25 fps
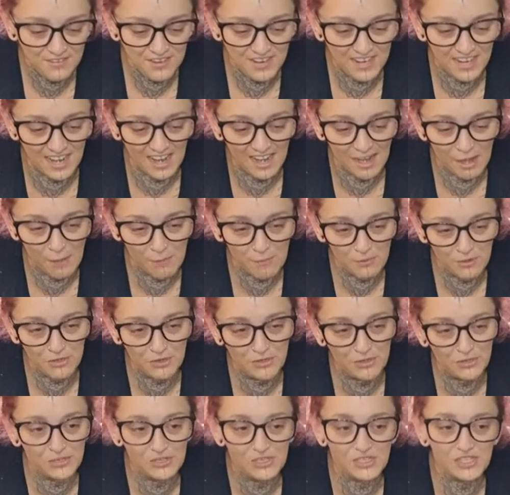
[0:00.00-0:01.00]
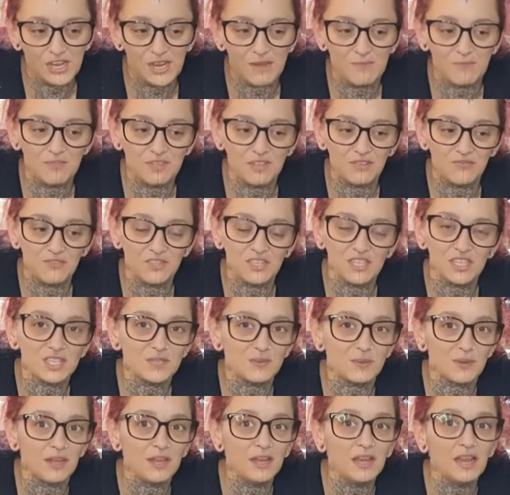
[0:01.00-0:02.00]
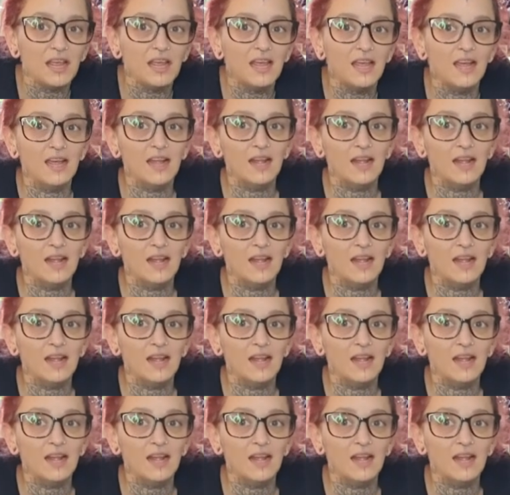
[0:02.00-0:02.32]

of it and I'm going to do the same thing for this one